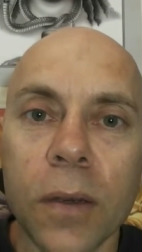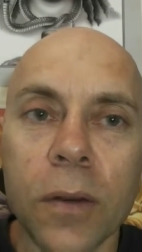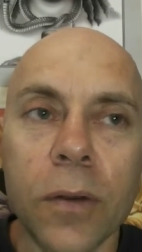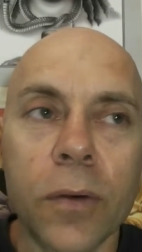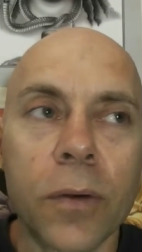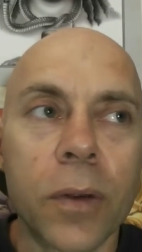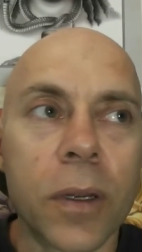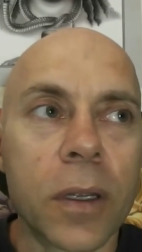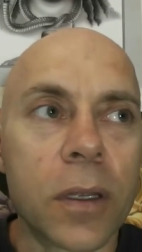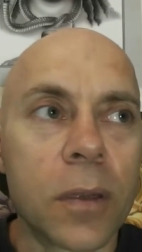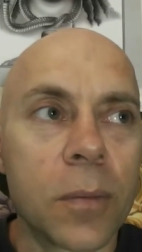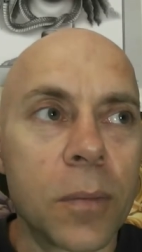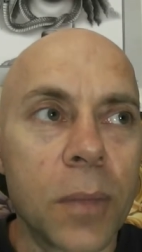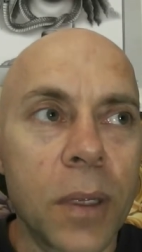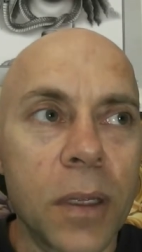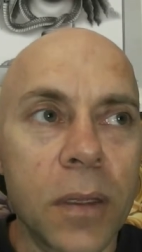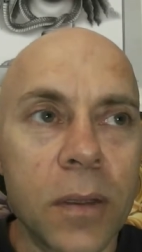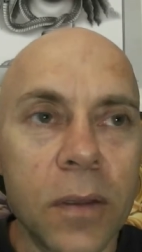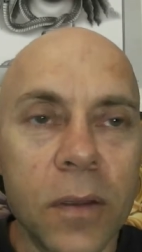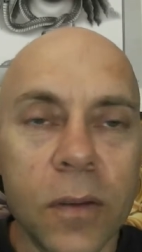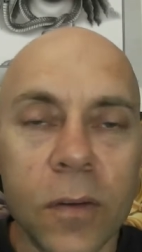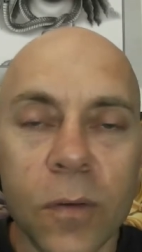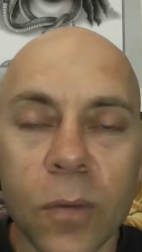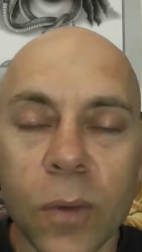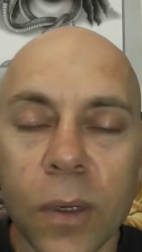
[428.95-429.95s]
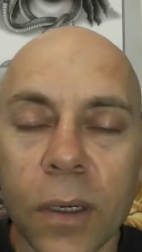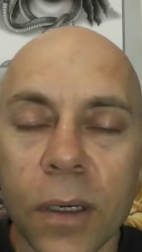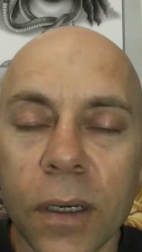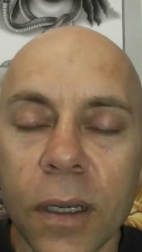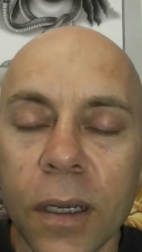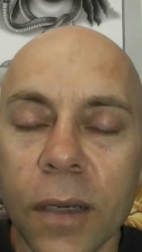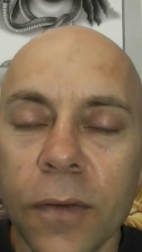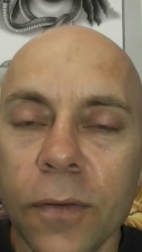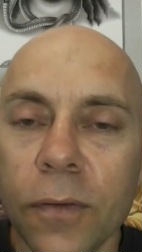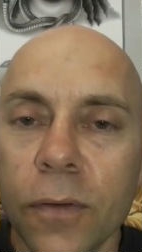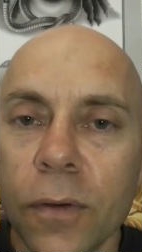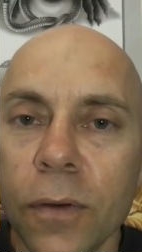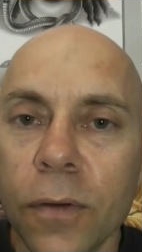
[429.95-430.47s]
I recommend this one
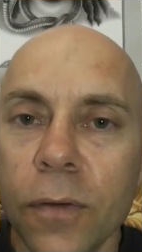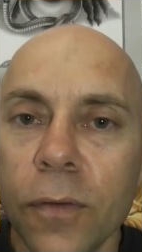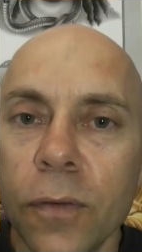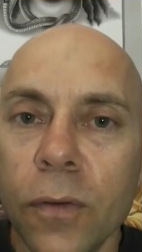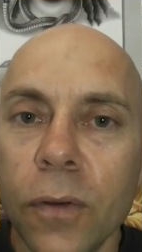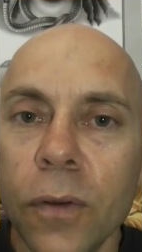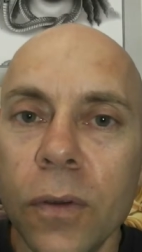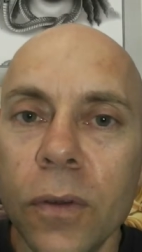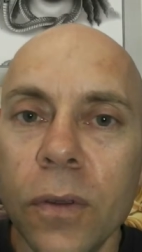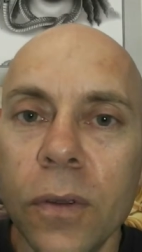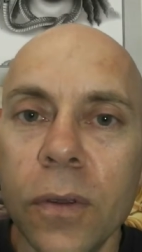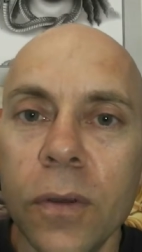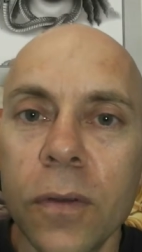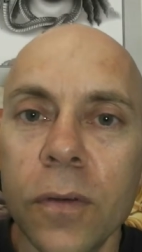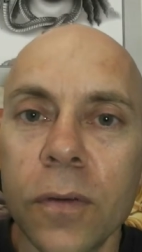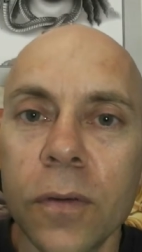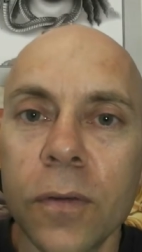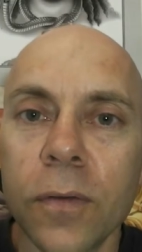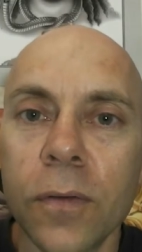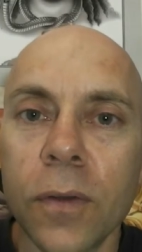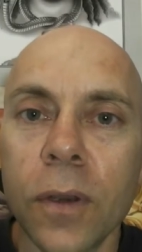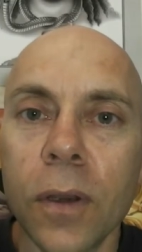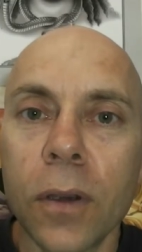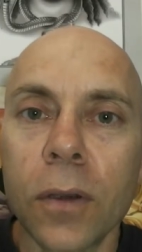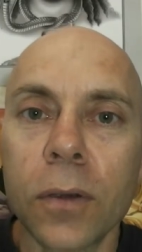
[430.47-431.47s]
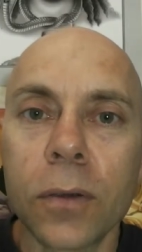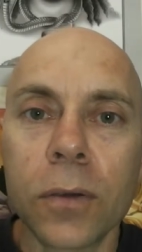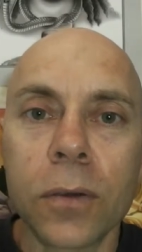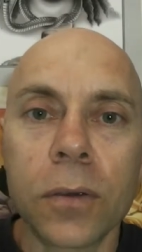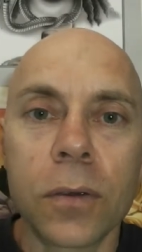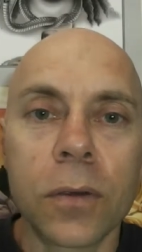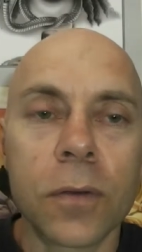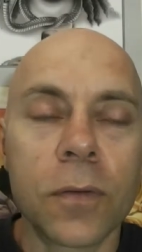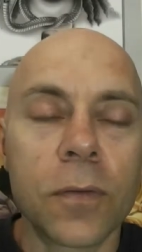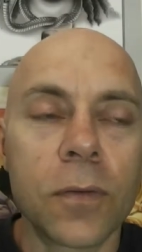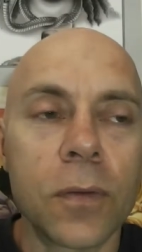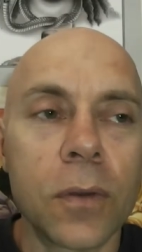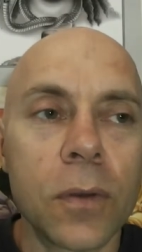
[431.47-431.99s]
after a few years of yoga and
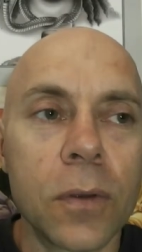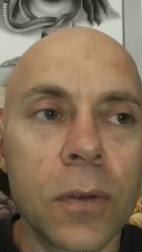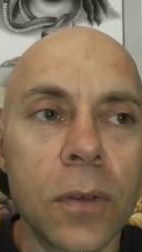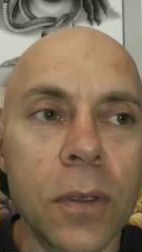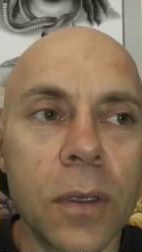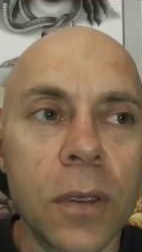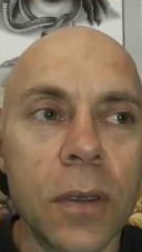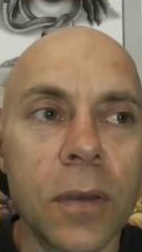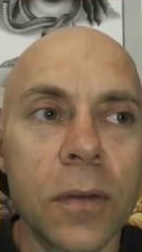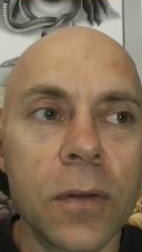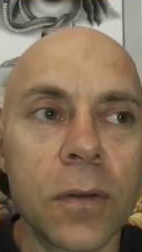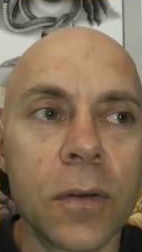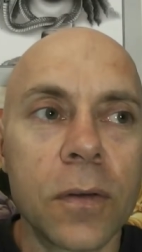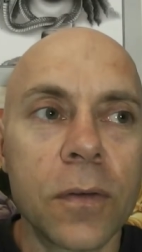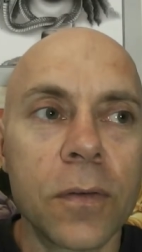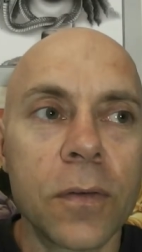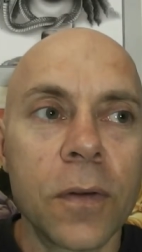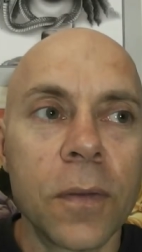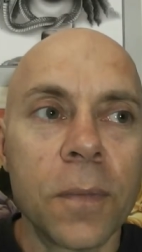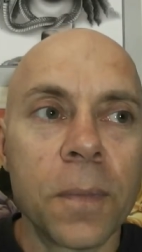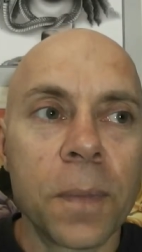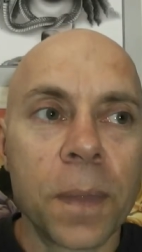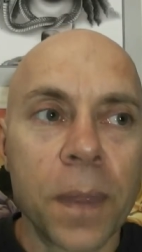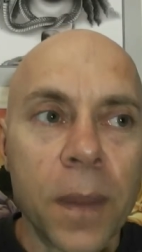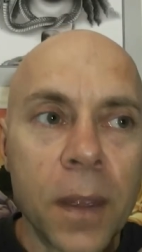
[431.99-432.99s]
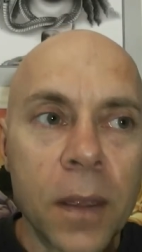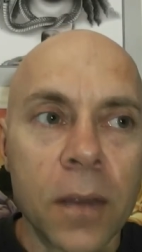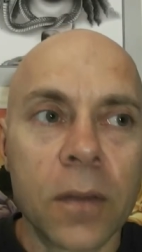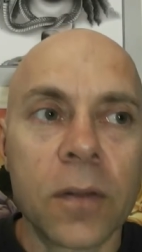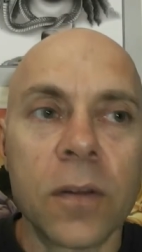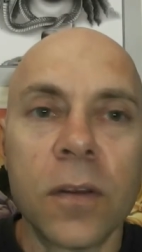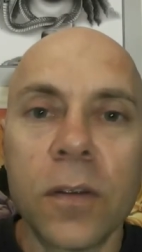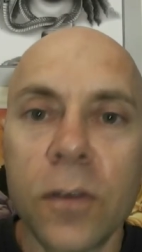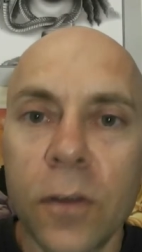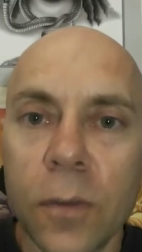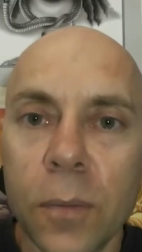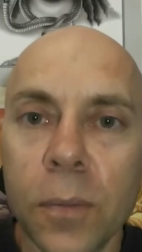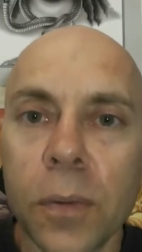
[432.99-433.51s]
a few years of
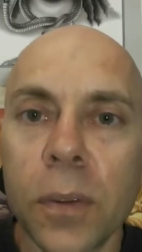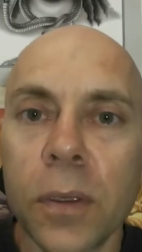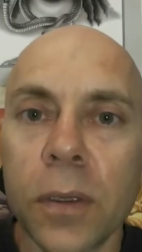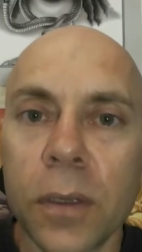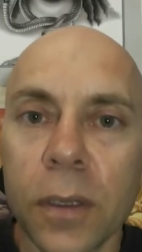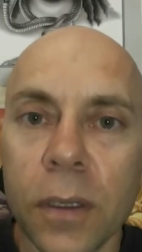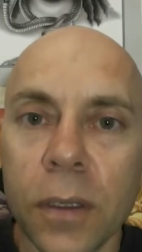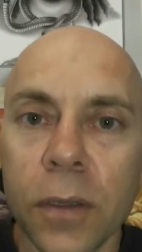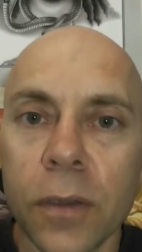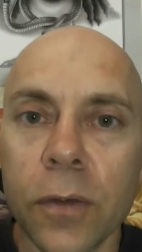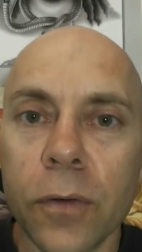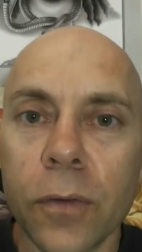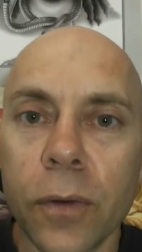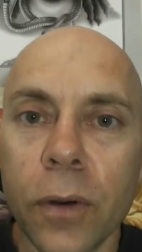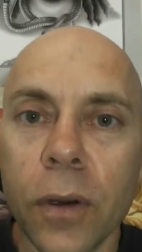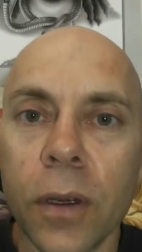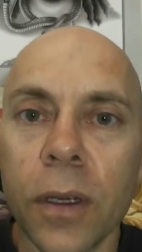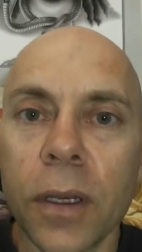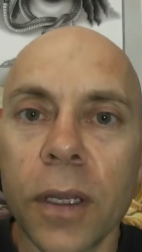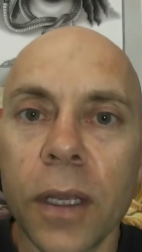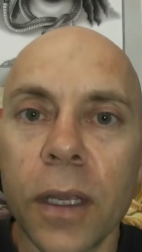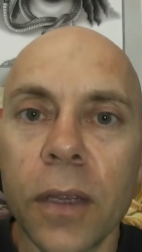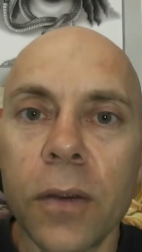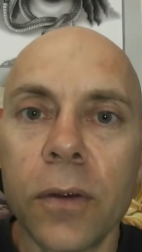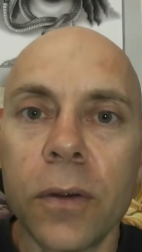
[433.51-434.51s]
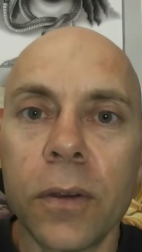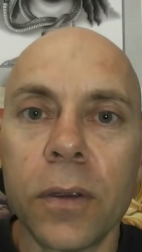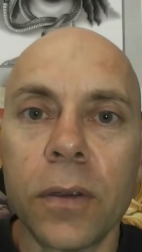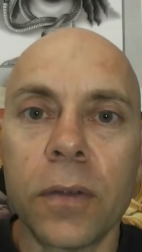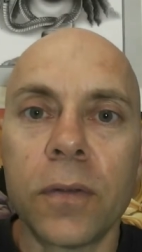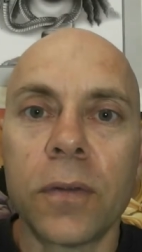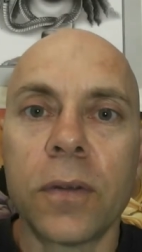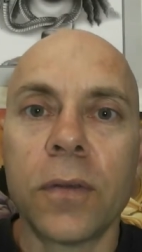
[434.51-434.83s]
discipline in the right areas.